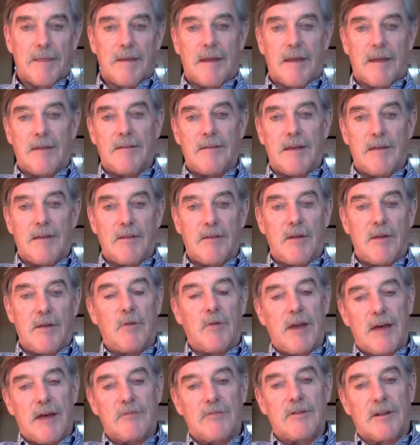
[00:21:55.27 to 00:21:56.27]
And then
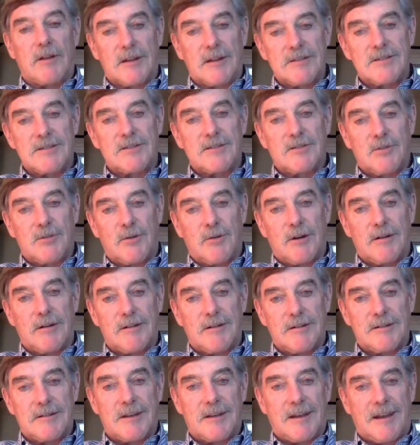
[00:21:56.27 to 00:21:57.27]
we have to listen to it.
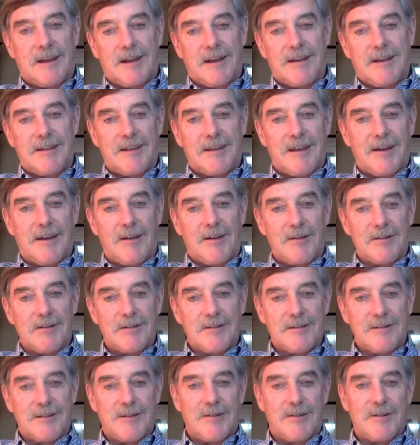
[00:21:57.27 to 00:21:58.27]
It's like anything else.
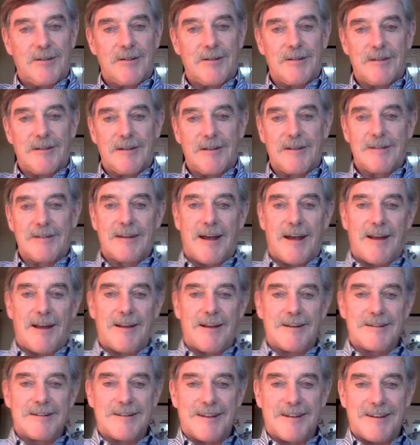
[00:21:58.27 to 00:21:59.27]
They tell
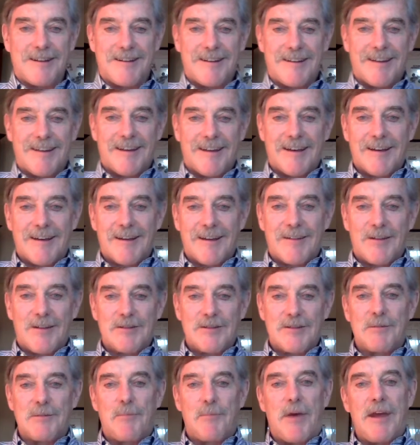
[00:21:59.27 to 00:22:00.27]
us that
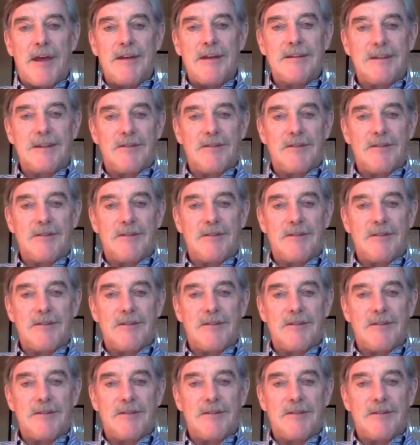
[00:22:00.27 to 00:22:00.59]
there's a paint